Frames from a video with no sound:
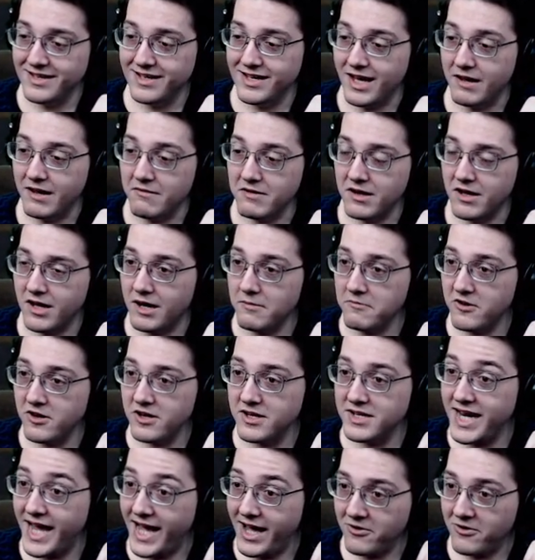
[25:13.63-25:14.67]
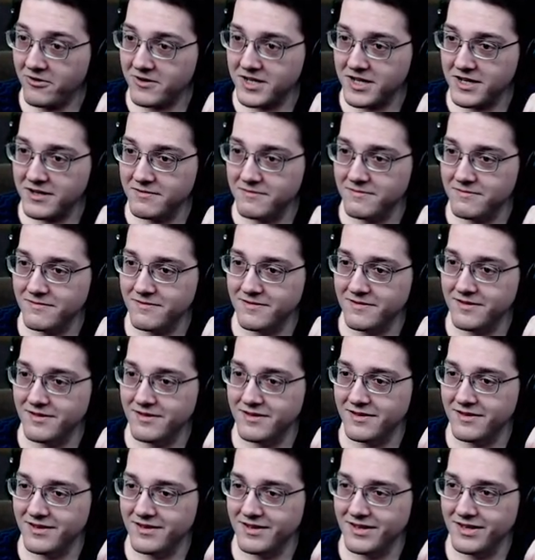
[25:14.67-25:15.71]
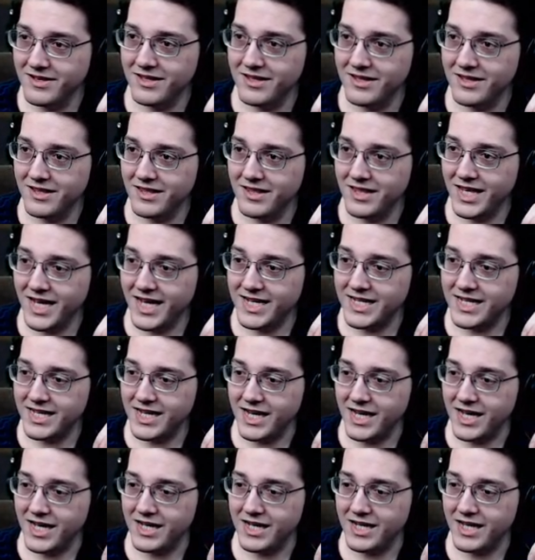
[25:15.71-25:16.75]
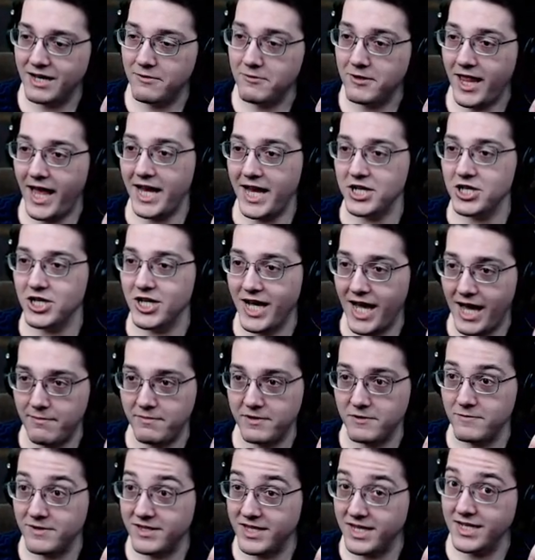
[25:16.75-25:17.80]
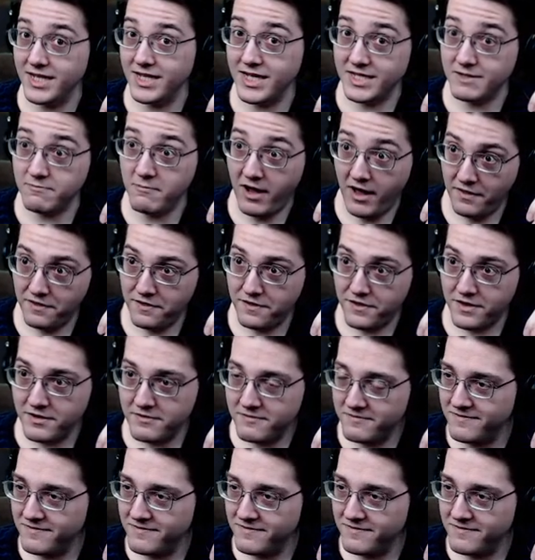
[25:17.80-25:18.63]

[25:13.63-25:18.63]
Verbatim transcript: I'm I'm gonna doubt that uh, it will actually happen within this month.